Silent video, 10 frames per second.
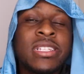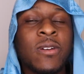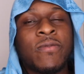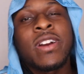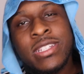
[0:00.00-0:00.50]

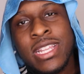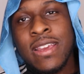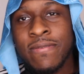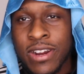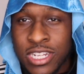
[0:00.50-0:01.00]
So first
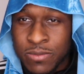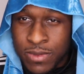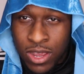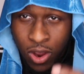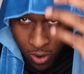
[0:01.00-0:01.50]
thing first,
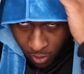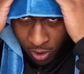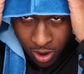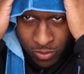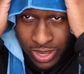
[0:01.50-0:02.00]
man.
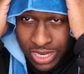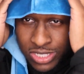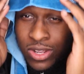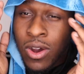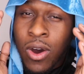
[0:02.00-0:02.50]
Always